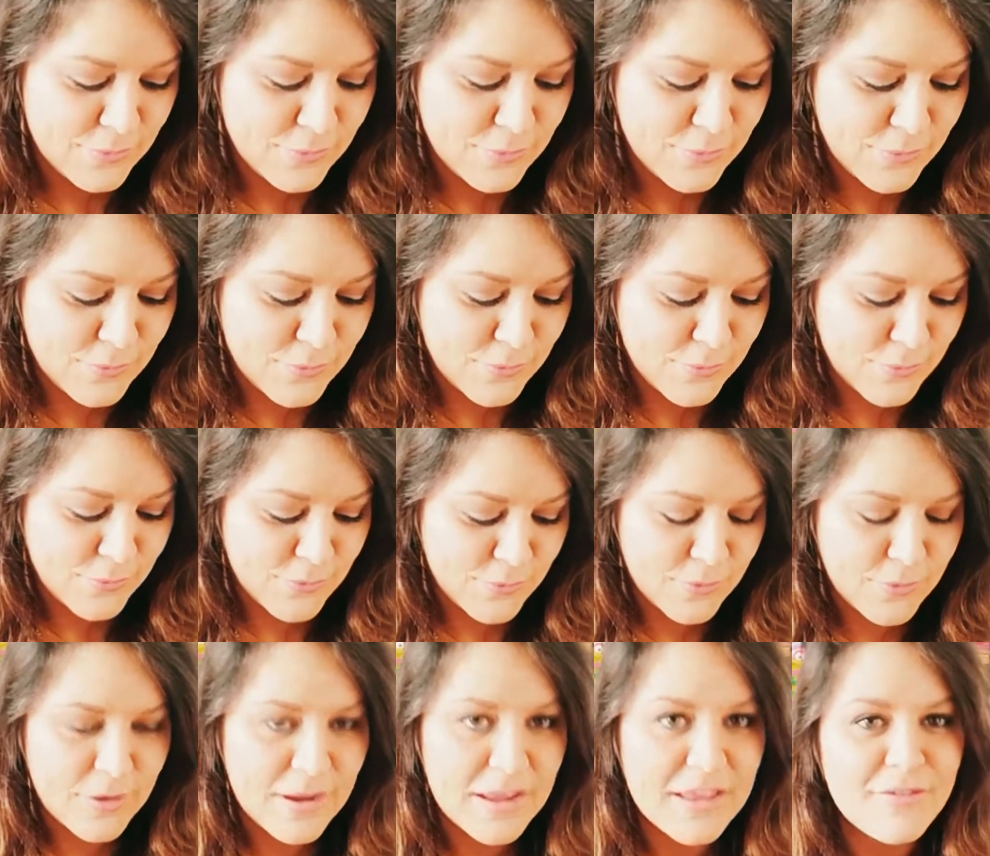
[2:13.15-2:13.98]

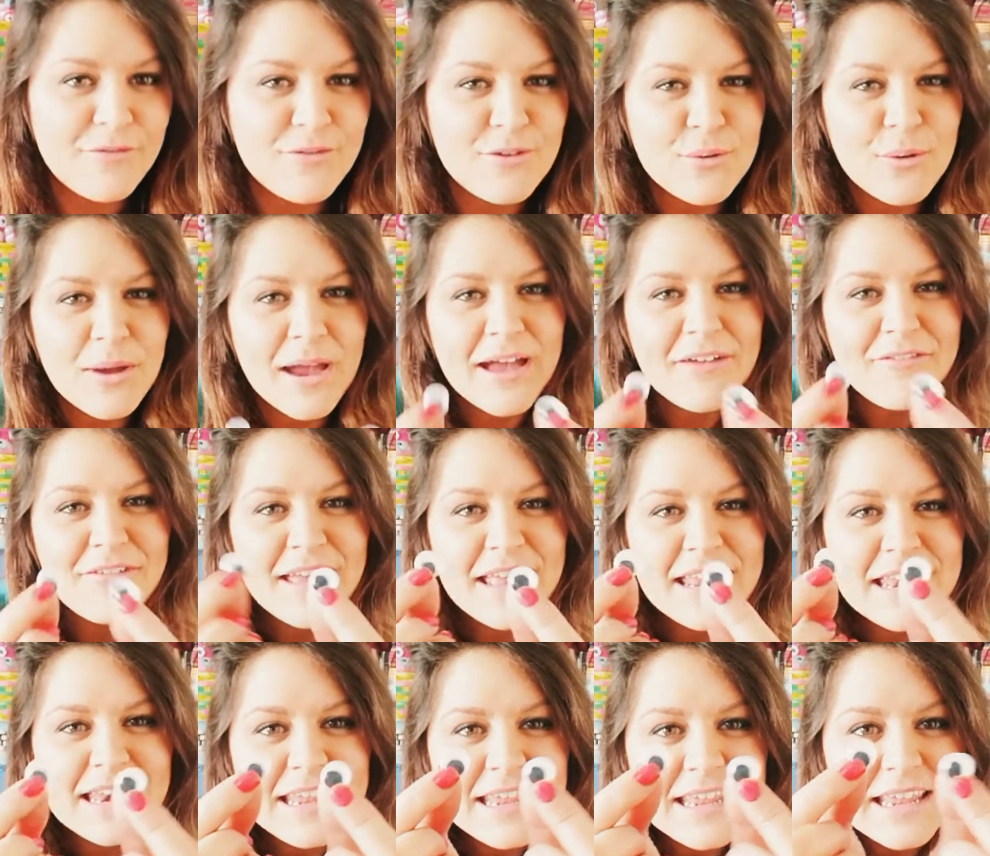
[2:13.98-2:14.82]
or if you have
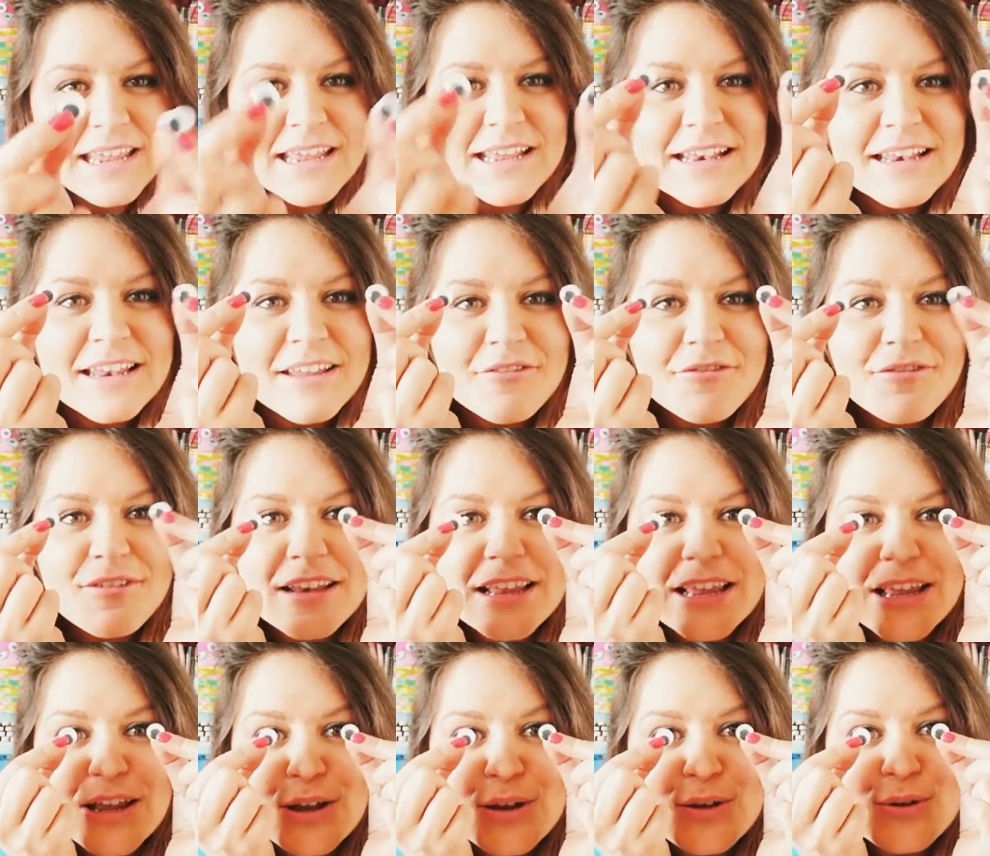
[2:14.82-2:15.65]
any
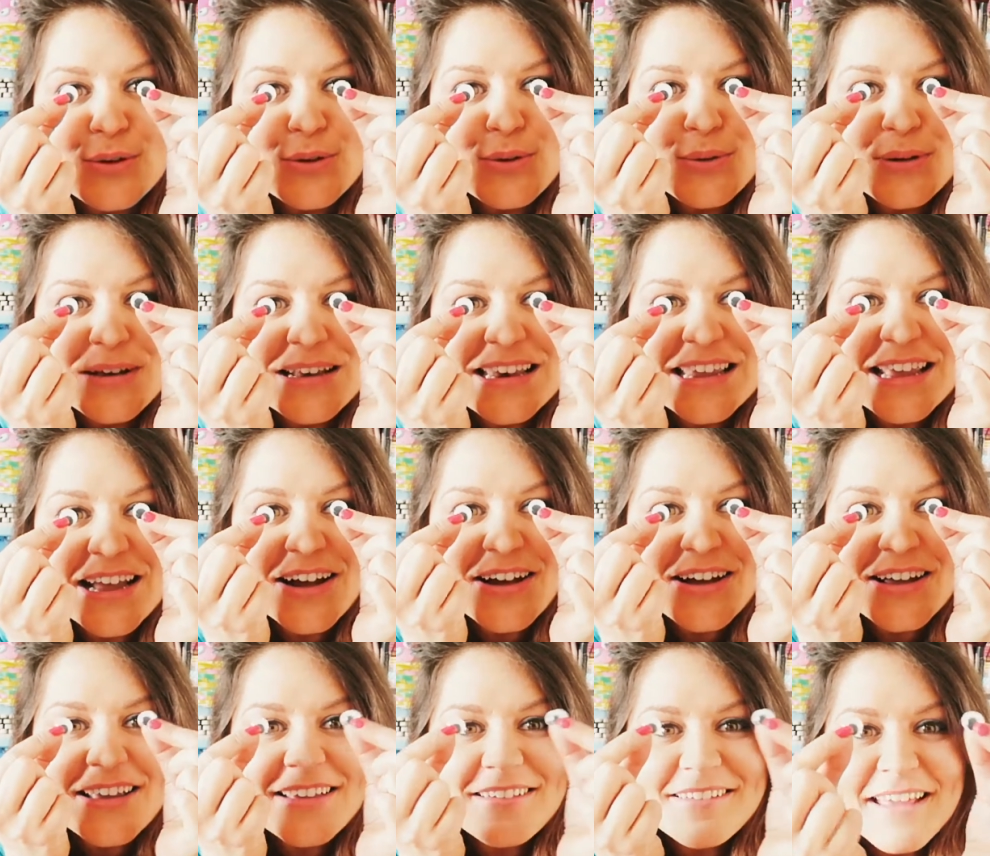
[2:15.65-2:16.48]
lovely googly
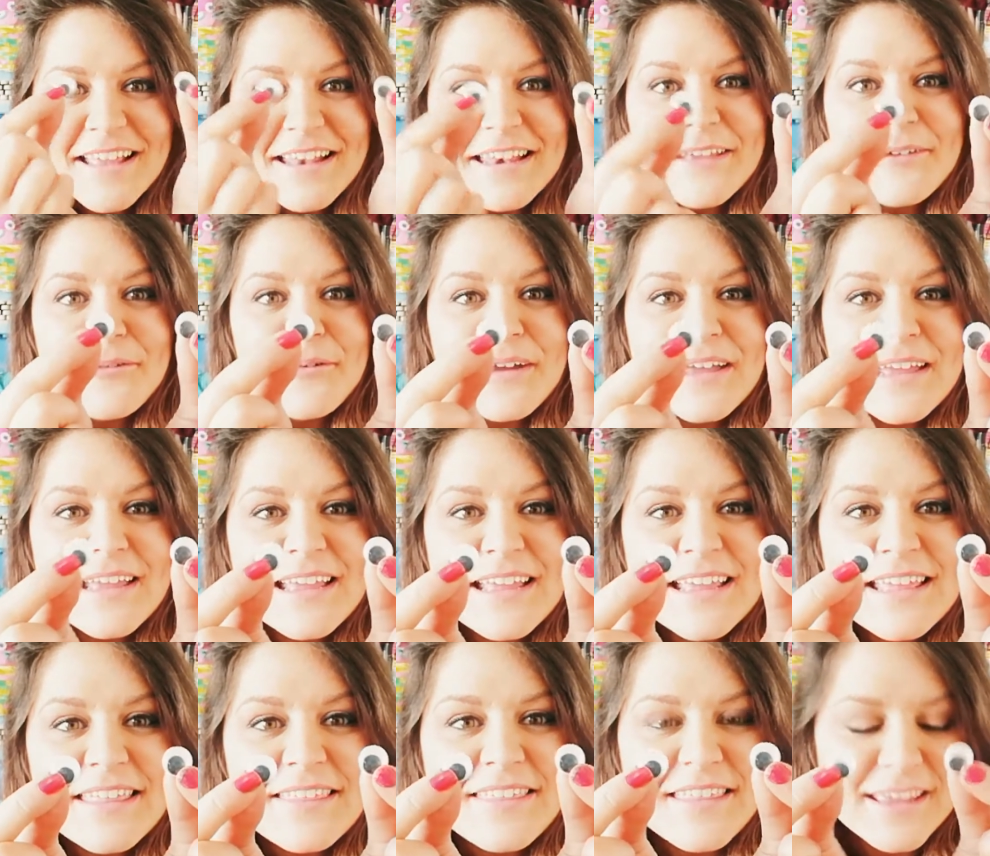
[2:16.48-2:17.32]
eyes
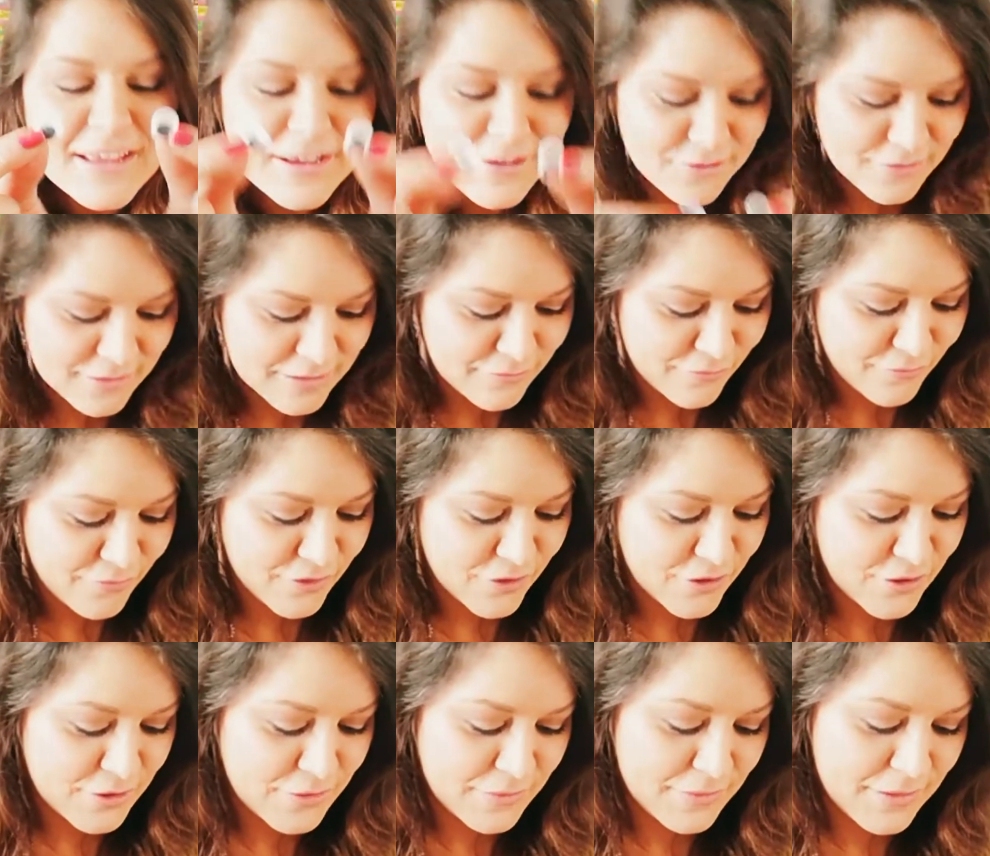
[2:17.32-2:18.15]
anywhere, they're great
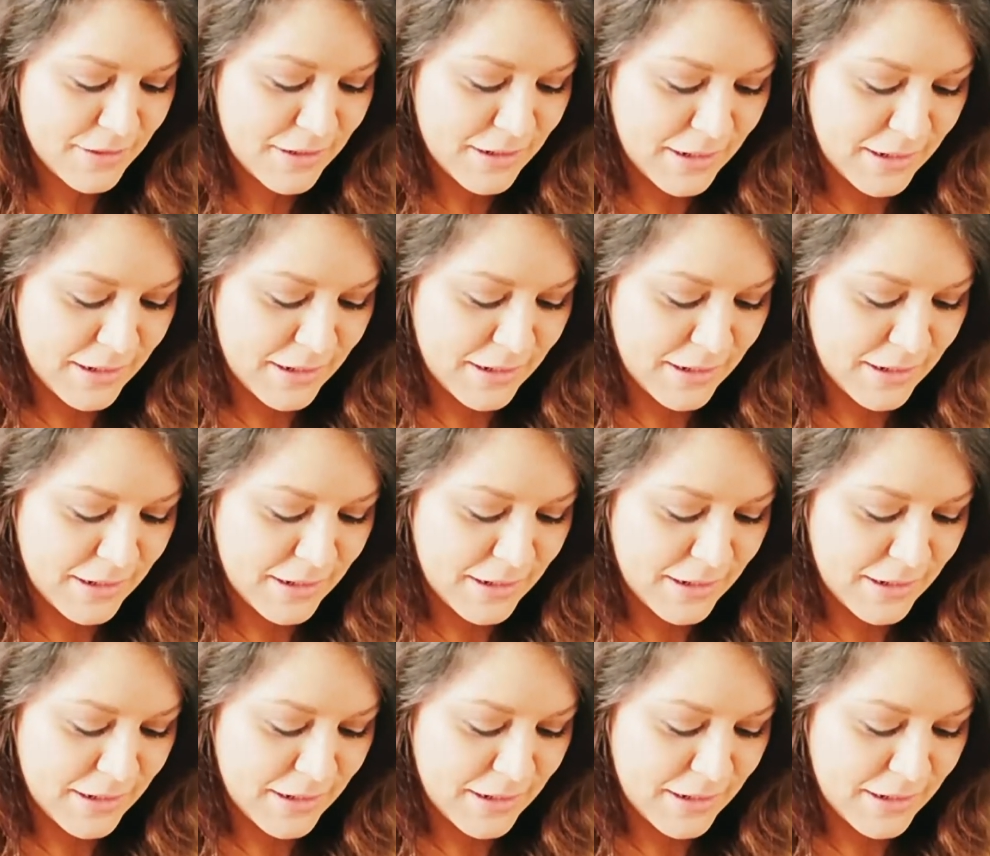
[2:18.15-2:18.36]
fun.